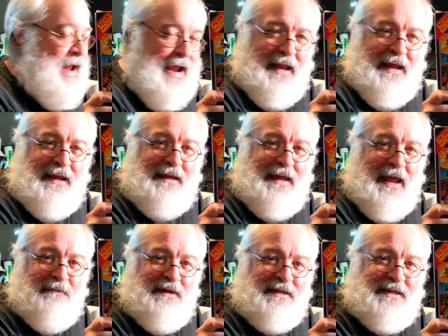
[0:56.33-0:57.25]
any
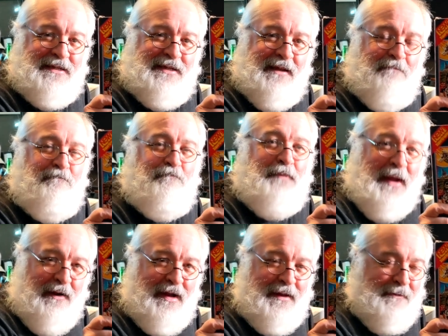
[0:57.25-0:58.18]
gaming system,
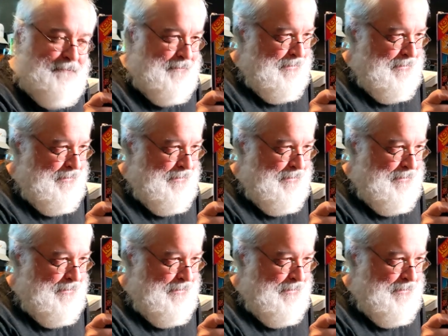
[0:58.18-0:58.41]
period.